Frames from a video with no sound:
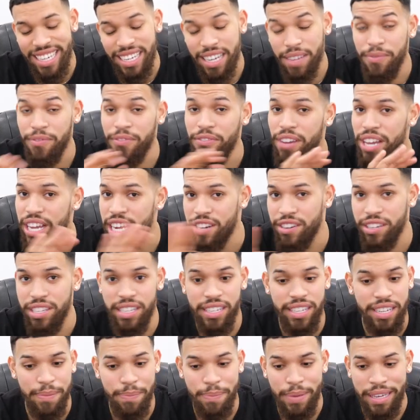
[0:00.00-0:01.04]
and I'm very
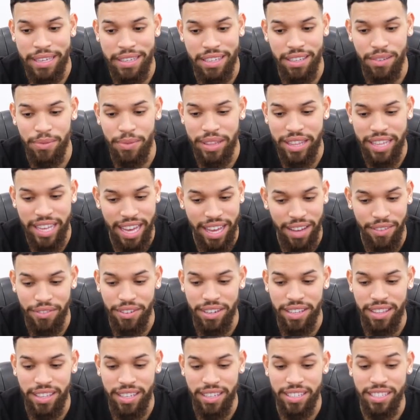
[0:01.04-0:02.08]
nitpicky with
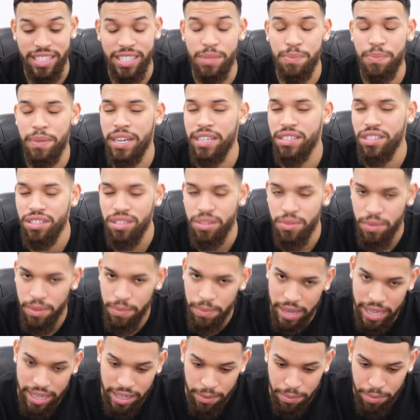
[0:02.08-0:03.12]
everything, especially when
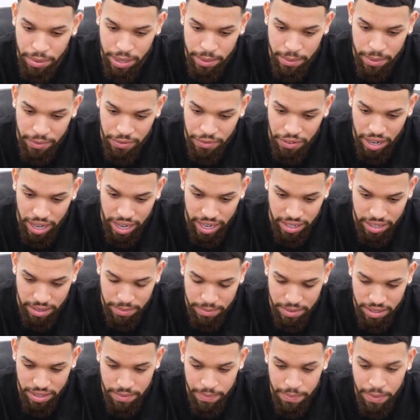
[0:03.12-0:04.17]
paying a premium for
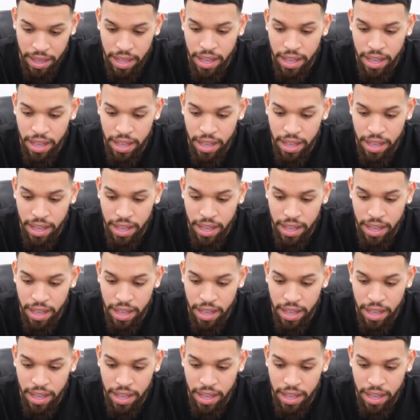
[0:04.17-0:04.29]
items.